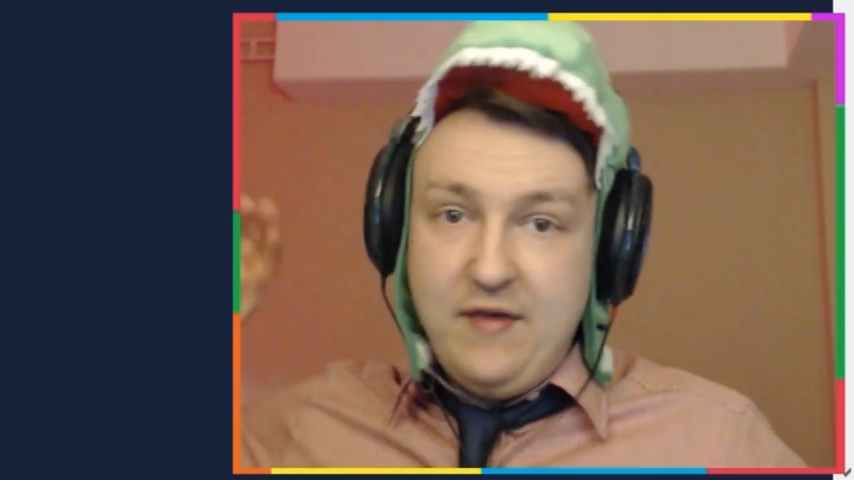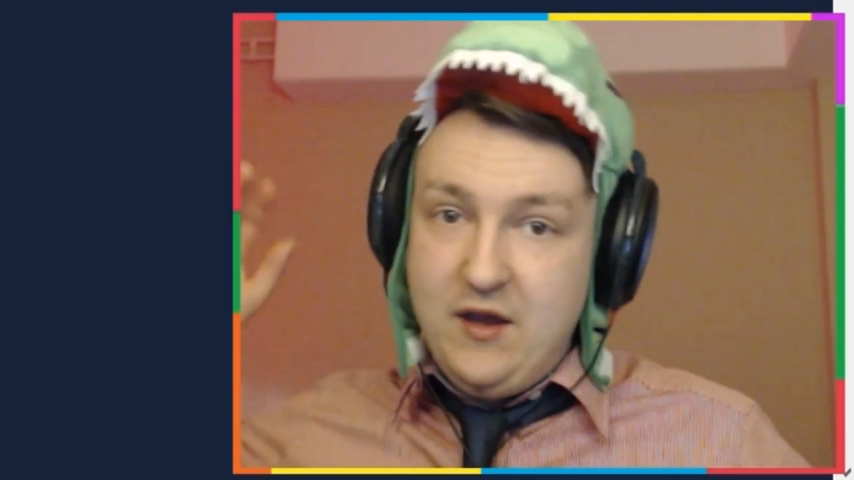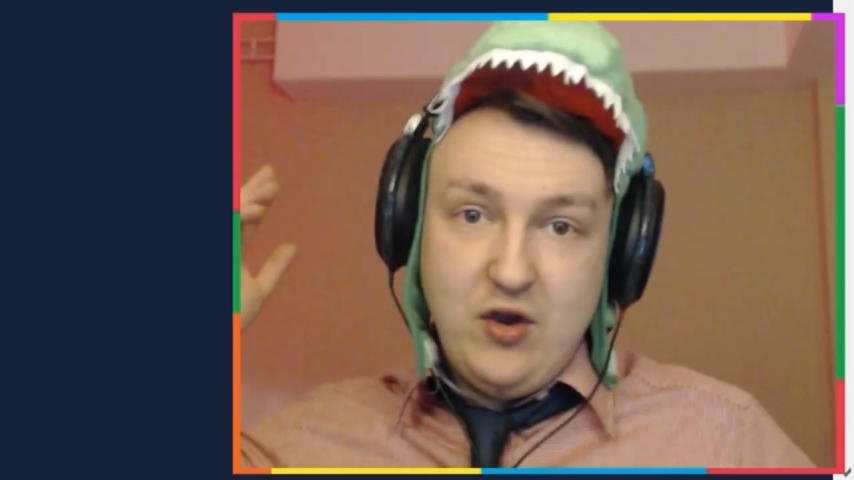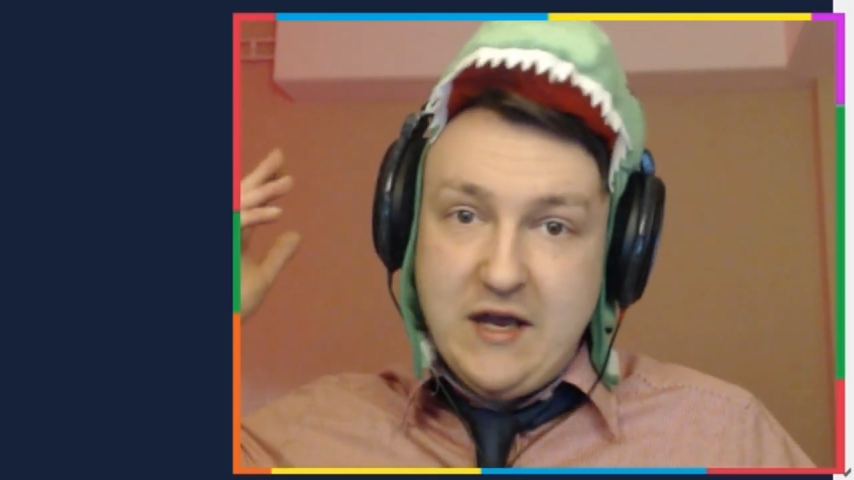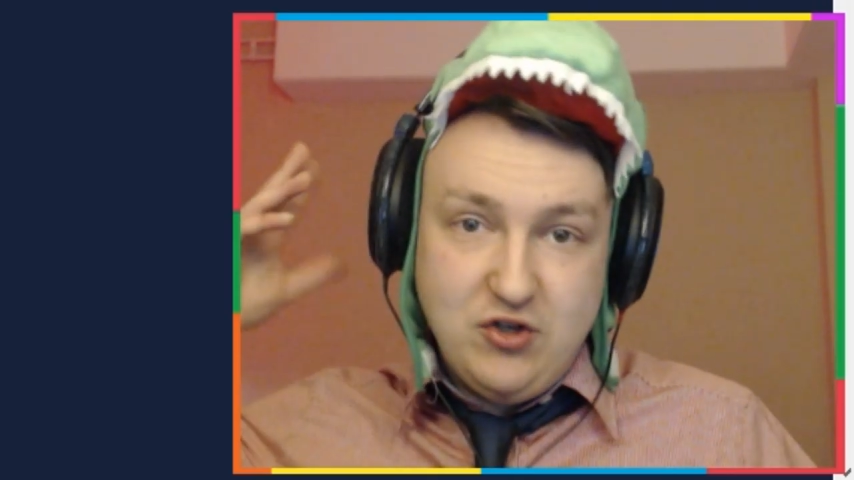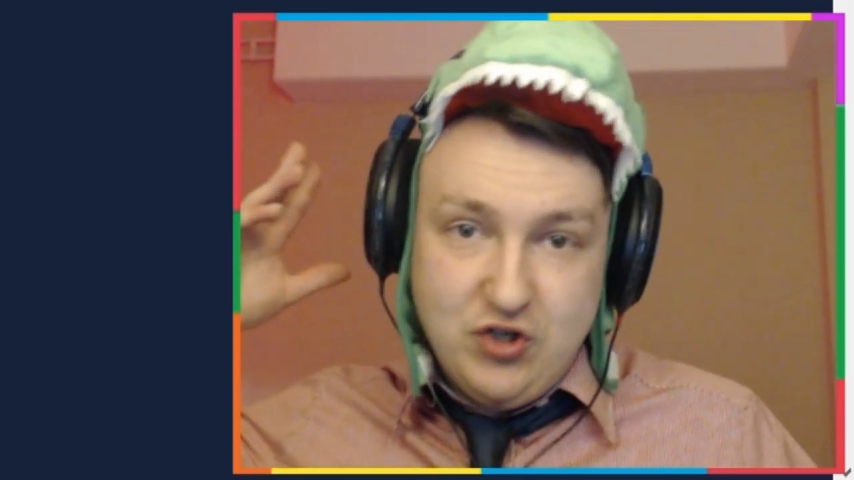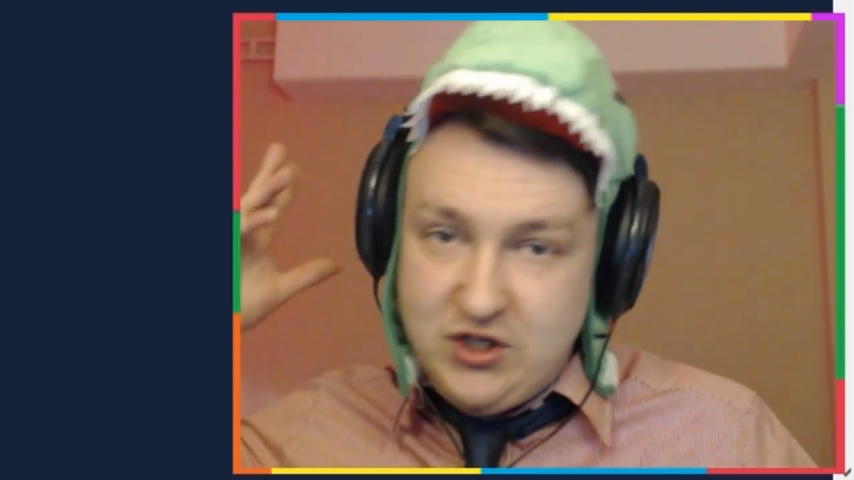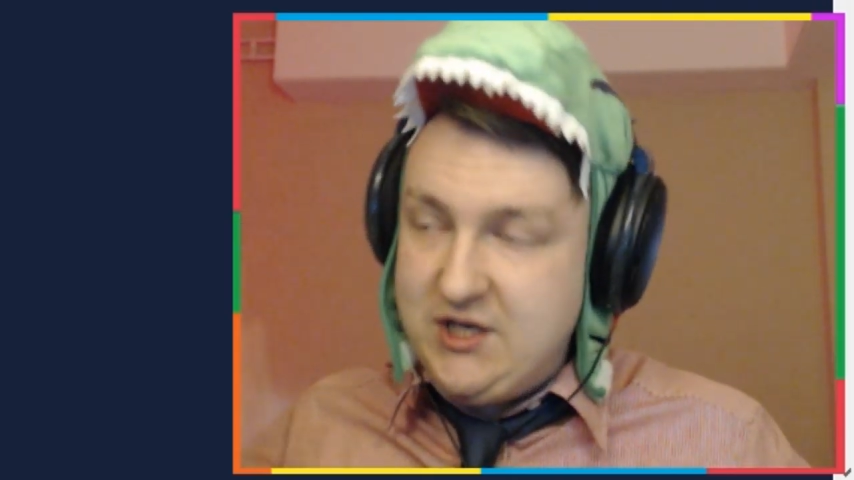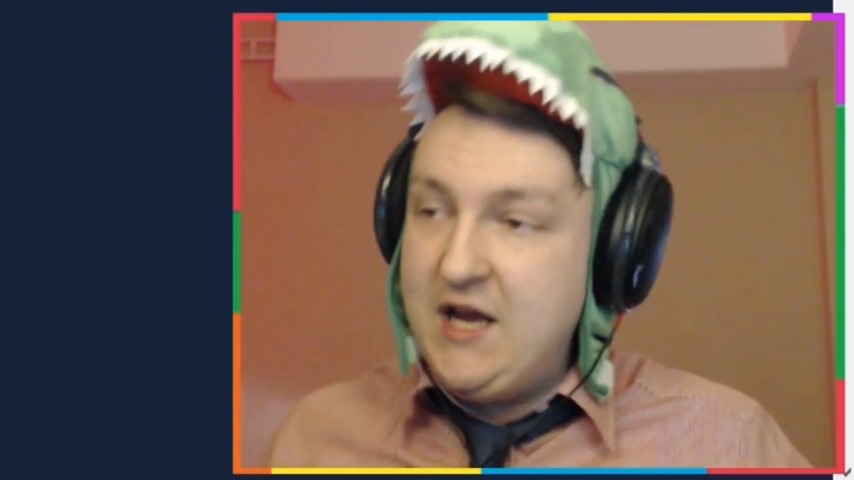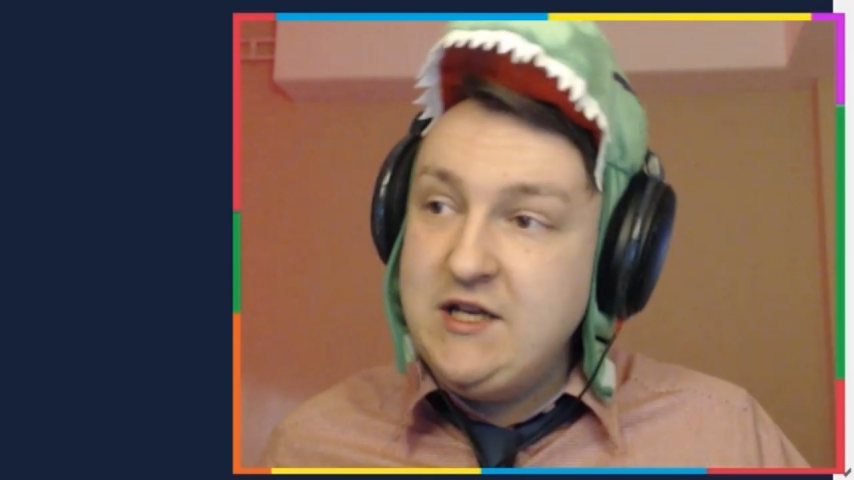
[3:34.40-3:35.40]
I think you can
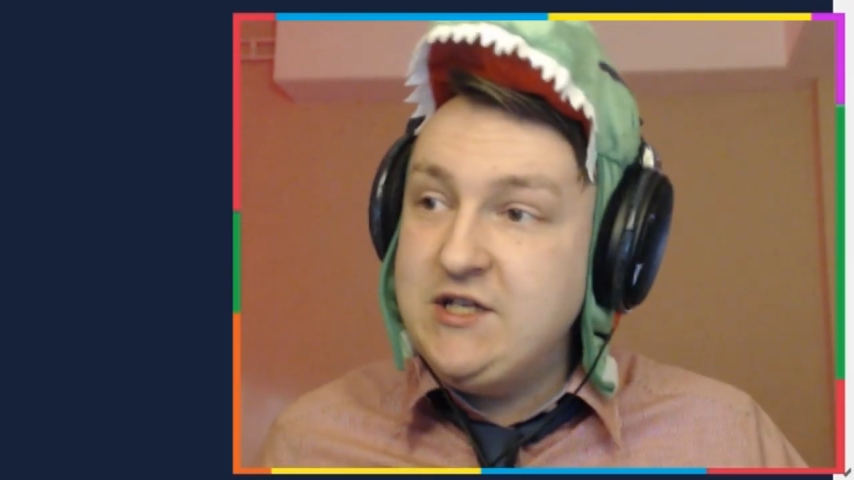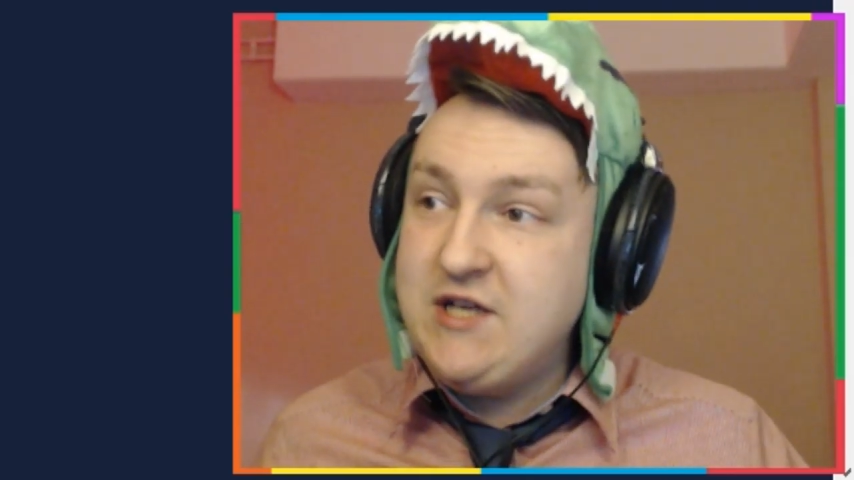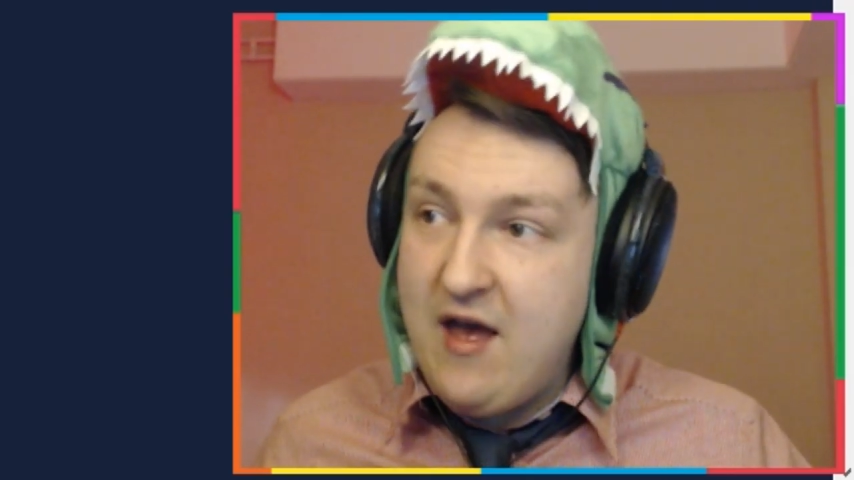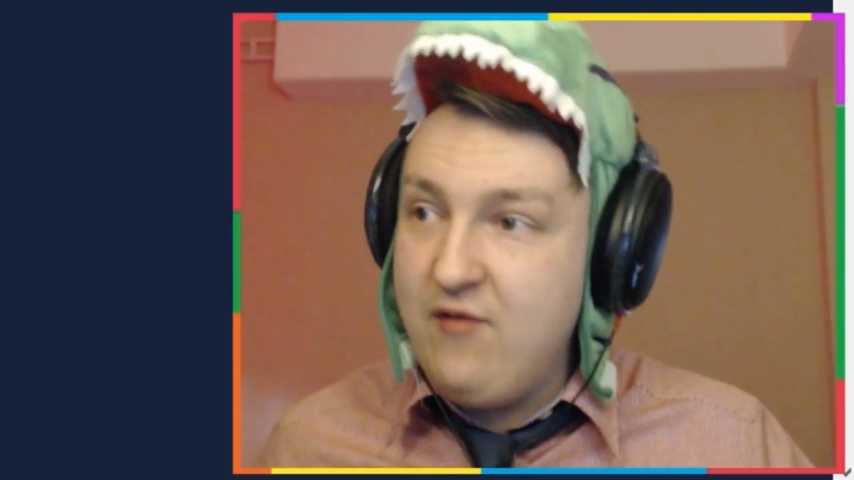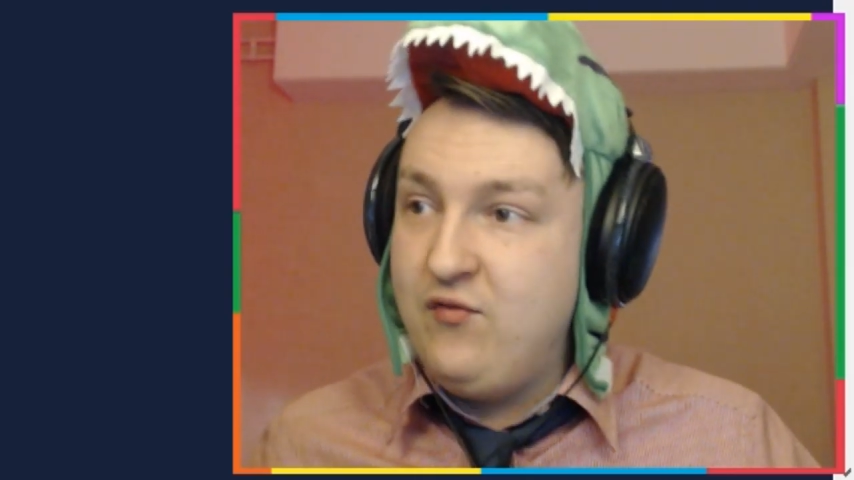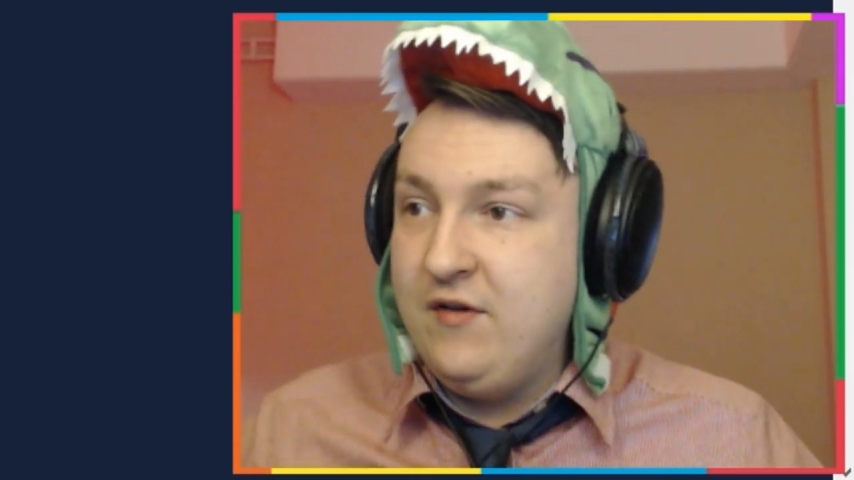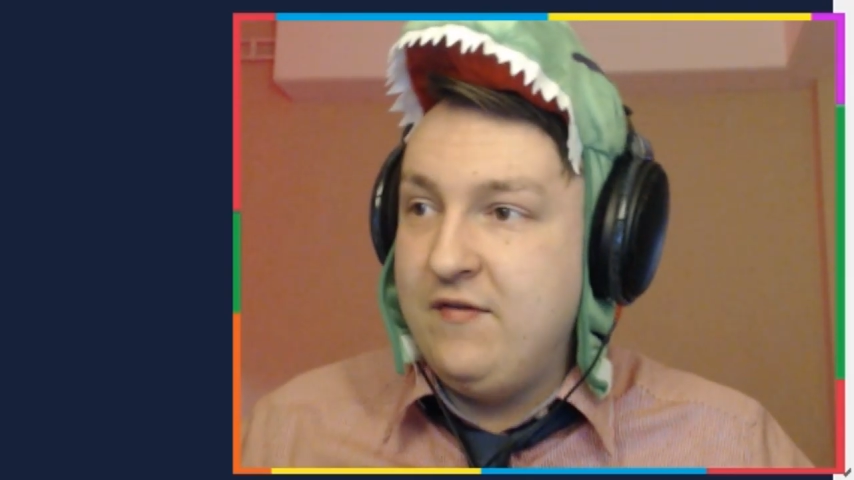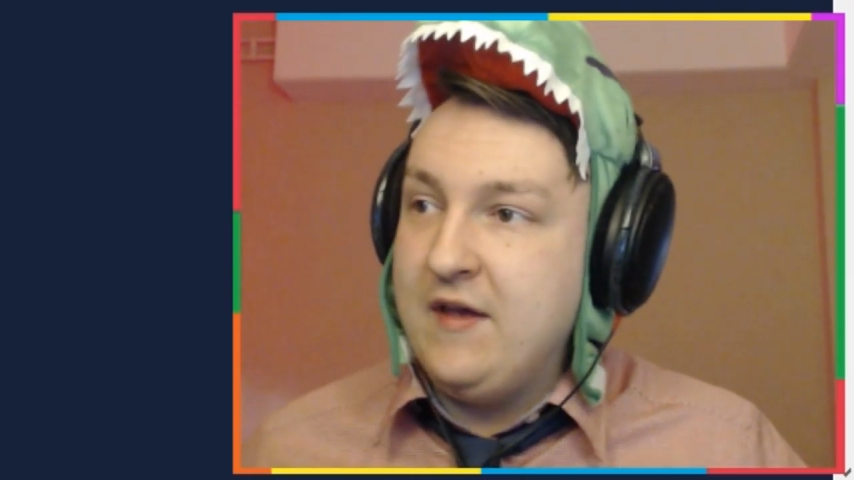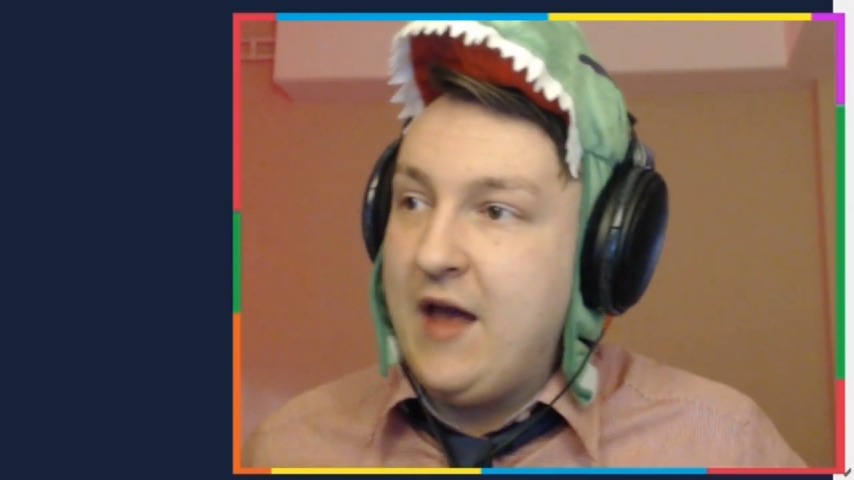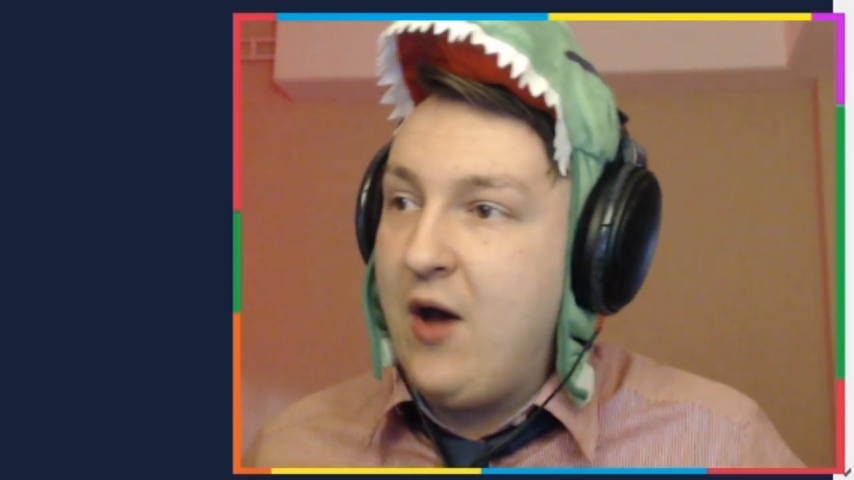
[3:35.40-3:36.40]
just change everything.